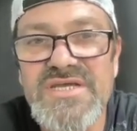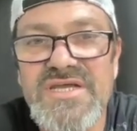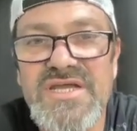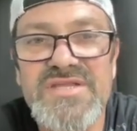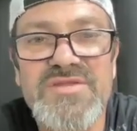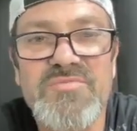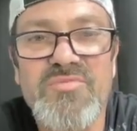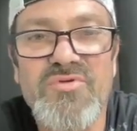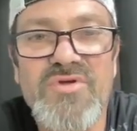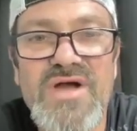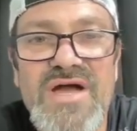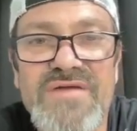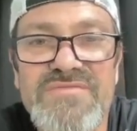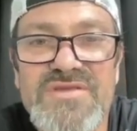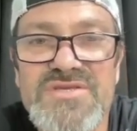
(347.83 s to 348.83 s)
and
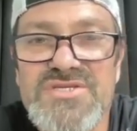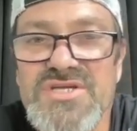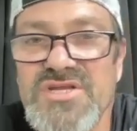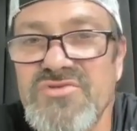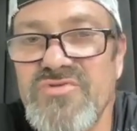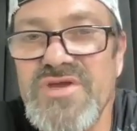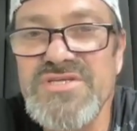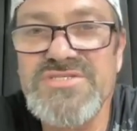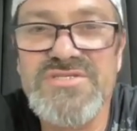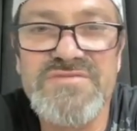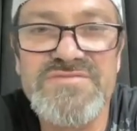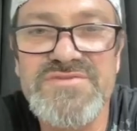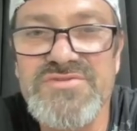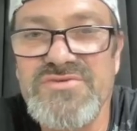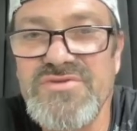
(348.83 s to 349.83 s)
deprive a generation
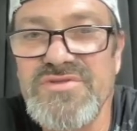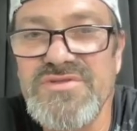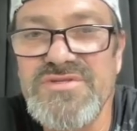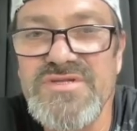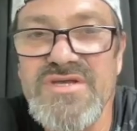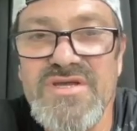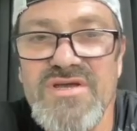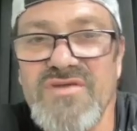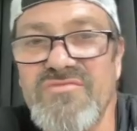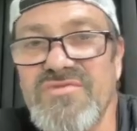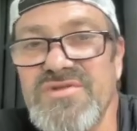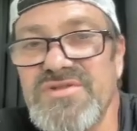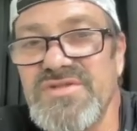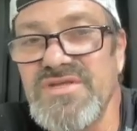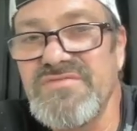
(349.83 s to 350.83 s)
of students of
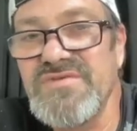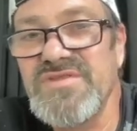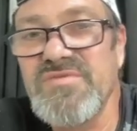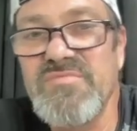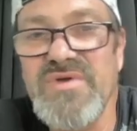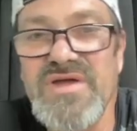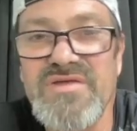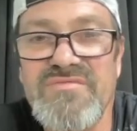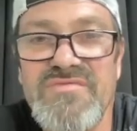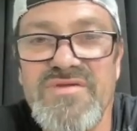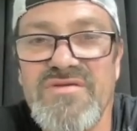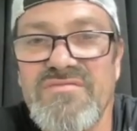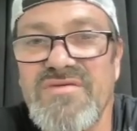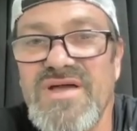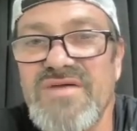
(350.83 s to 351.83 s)
receiving the benefit
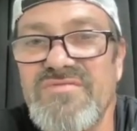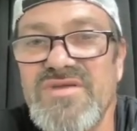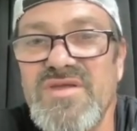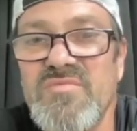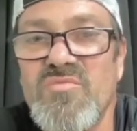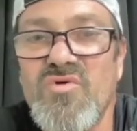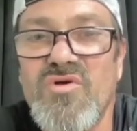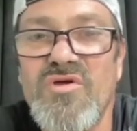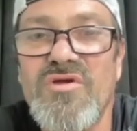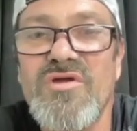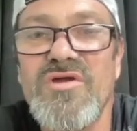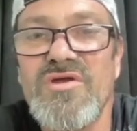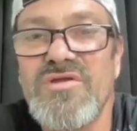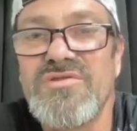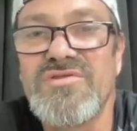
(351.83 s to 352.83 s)
of having a more
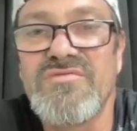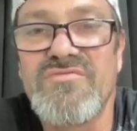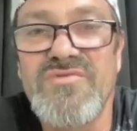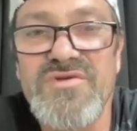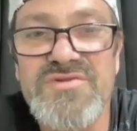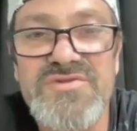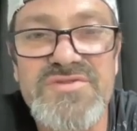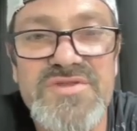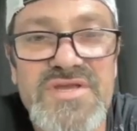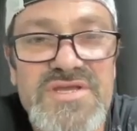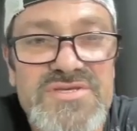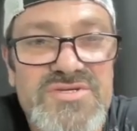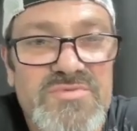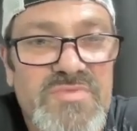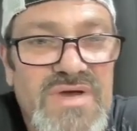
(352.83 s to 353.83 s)
diverse
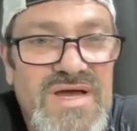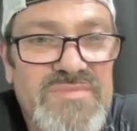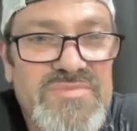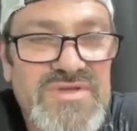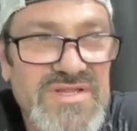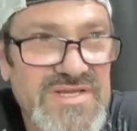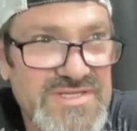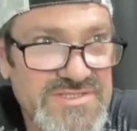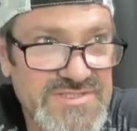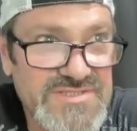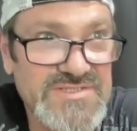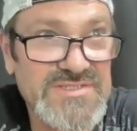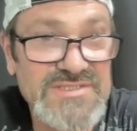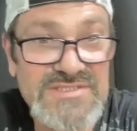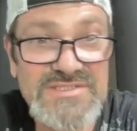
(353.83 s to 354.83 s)
teacher population.
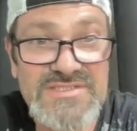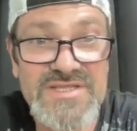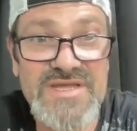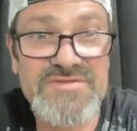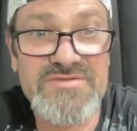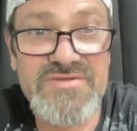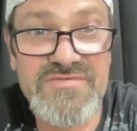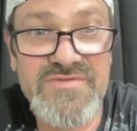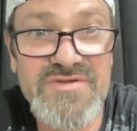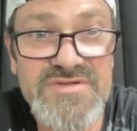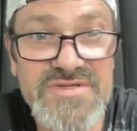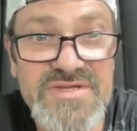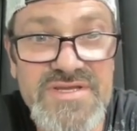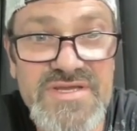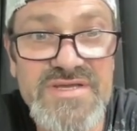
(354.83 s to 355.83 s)
That's what
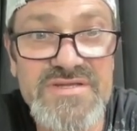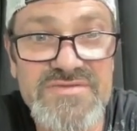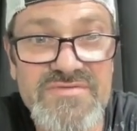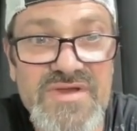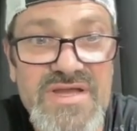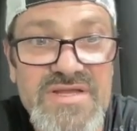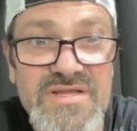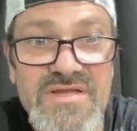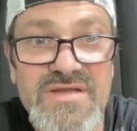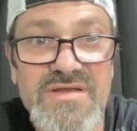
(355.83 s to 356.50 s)
diversity is, right?